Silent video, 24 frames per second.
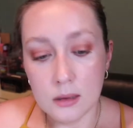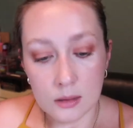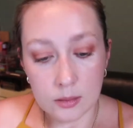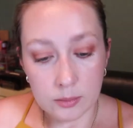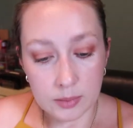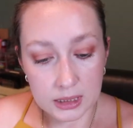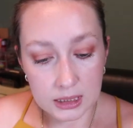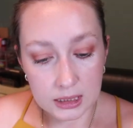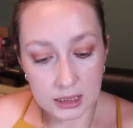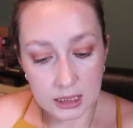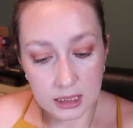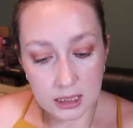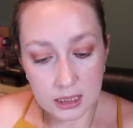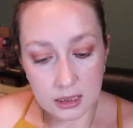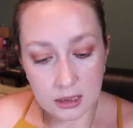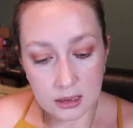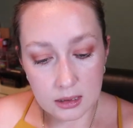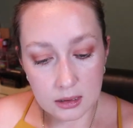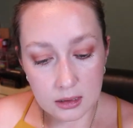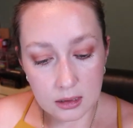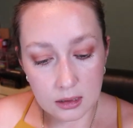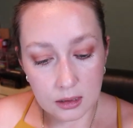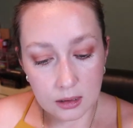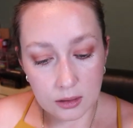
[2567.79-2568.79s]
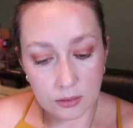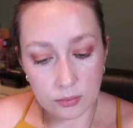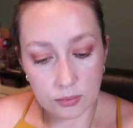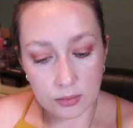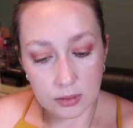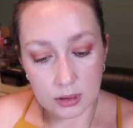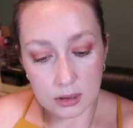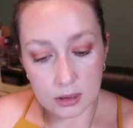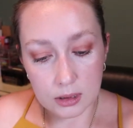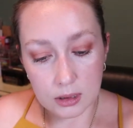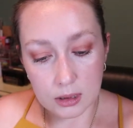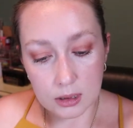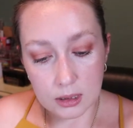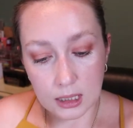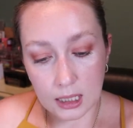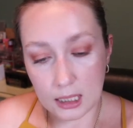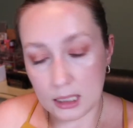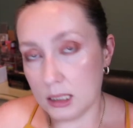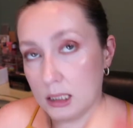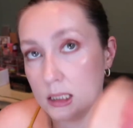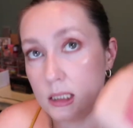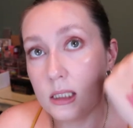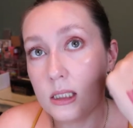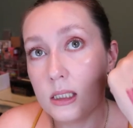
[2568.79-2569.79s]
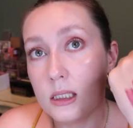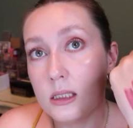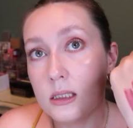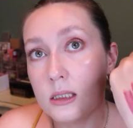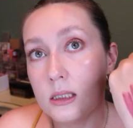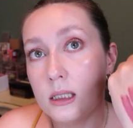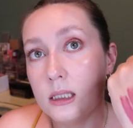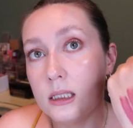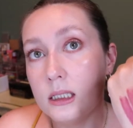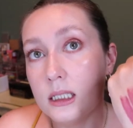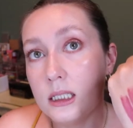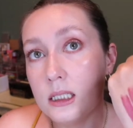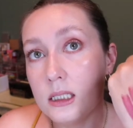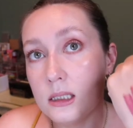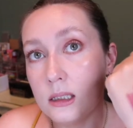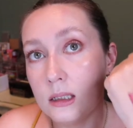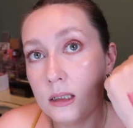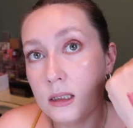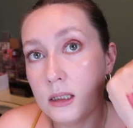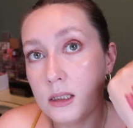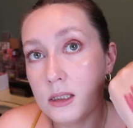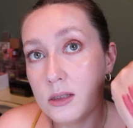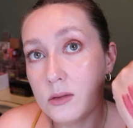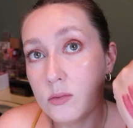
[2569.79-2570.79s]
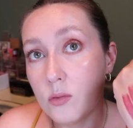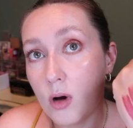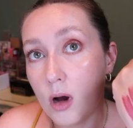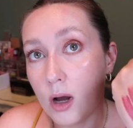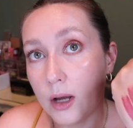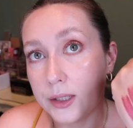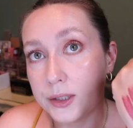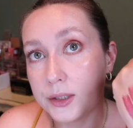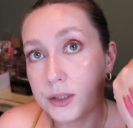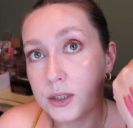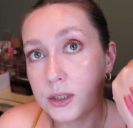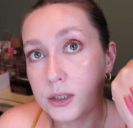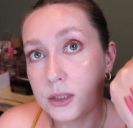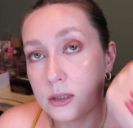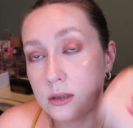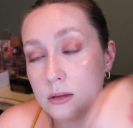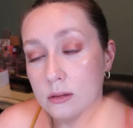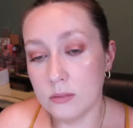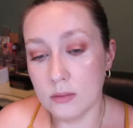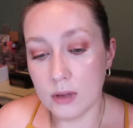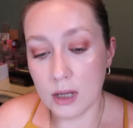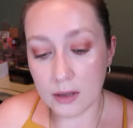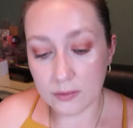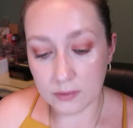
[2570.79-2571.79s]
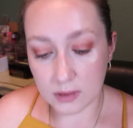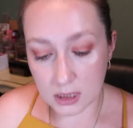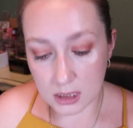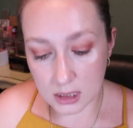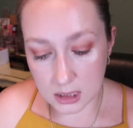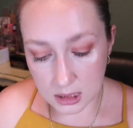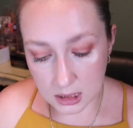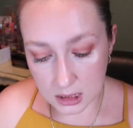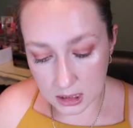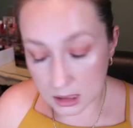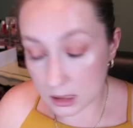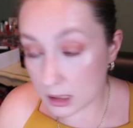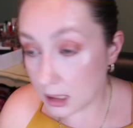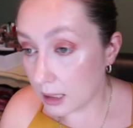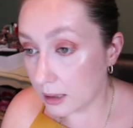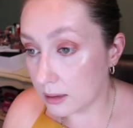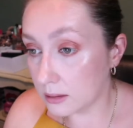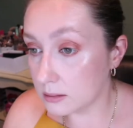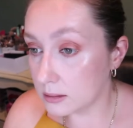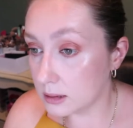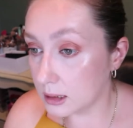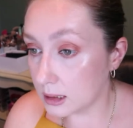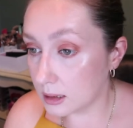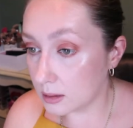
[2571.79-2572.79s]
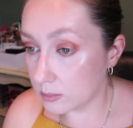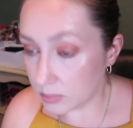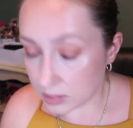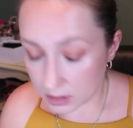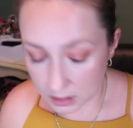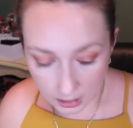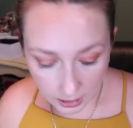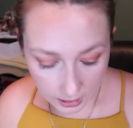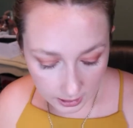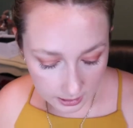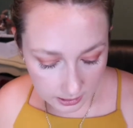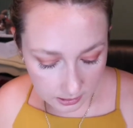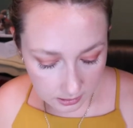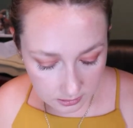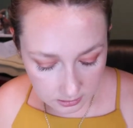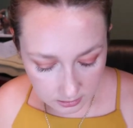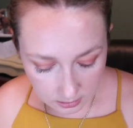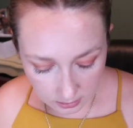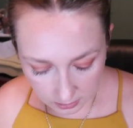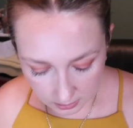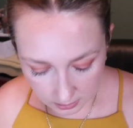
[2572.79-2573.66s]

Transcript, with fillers: But these look really nice, at least in the swatch. We'll have to see how they apply on the